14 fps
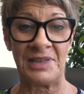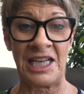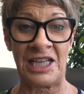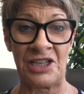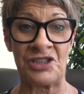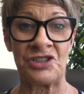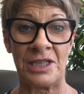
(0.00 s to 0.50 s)

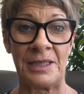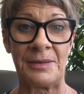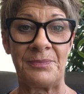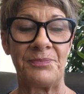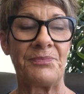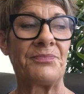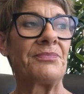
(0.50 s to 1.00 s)
energy.
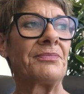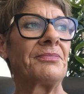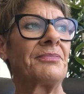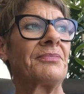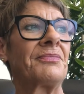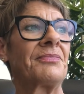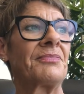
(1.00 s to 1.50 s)

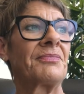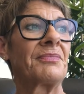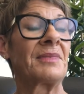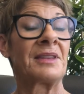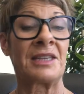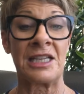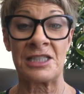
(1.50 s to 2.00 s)

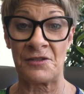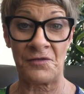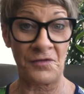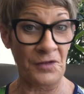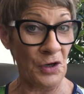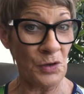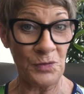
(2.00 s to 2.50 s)
Doesn't
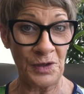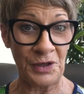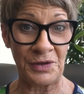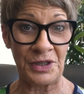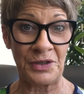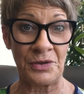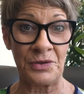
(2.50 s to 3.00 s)
feel
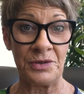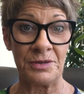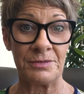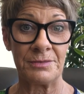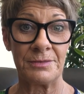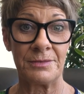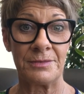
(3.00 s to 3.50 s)
very good.
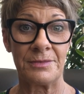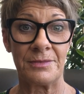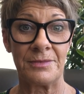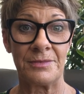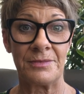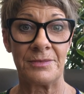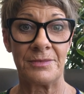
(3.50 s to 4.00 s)

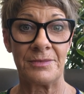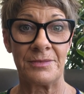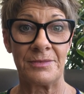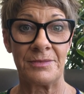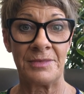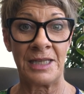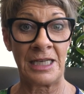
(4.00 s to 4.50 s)

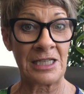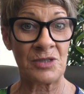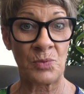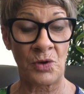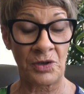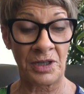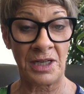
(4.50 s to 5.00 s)
It
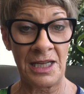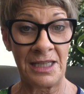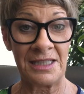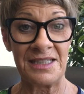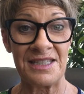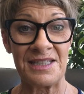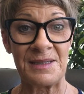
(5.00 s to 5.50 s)
is what it
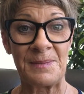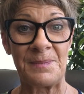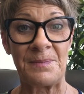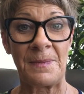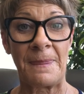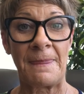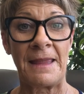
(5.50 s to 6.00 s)
is.
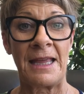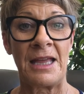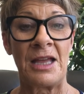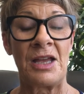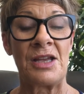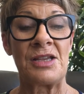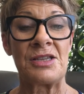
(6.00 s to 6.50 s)

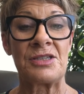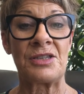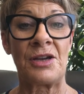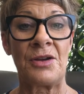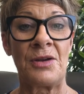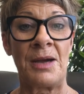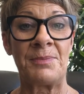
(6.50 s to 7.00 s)

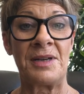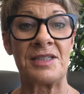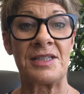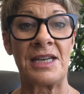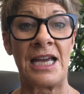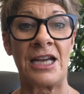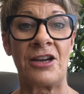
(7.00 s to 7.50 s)
So I'm
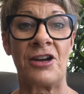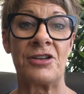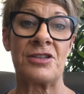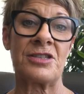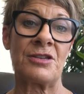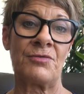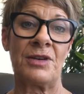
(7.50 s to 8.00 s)
just now going
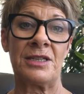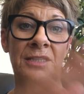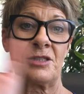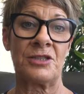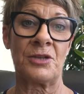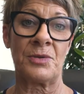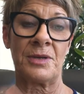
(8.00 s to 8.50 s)
to surrender
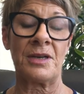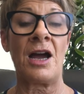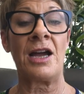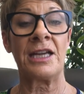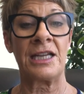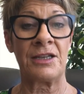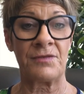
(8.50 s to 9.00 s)
to it.
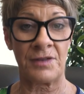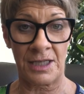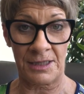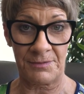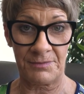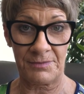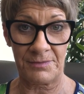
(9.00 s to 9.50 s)
I give
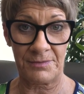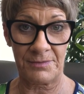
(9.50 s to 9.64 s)
in.